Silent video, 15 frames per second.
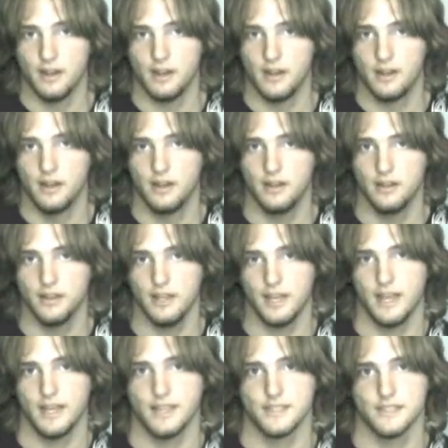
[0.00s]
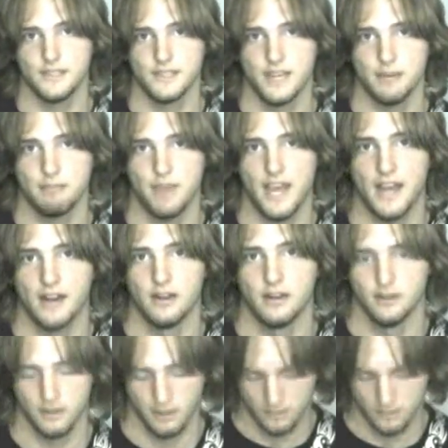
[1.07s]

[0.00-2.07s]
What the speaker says: and it's the same pattern.